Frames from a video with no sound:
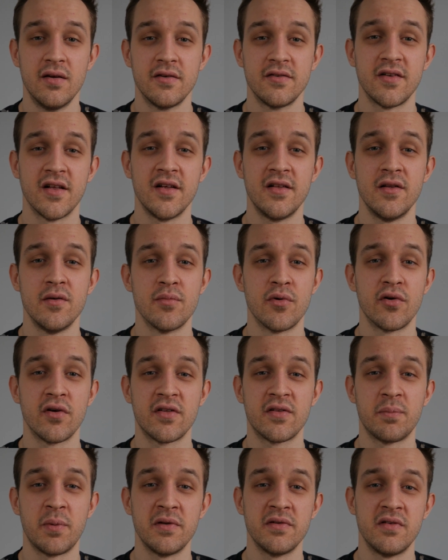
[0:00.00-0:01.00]
slightly more
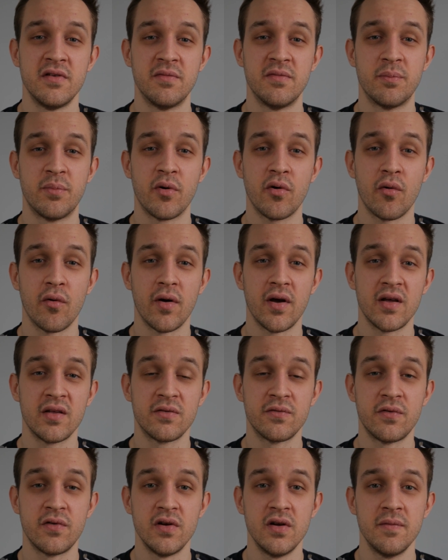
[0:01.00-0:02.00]
expensive Poco
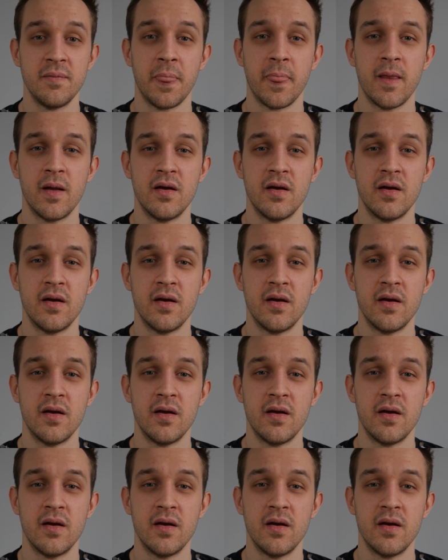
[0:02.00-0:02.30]
X3,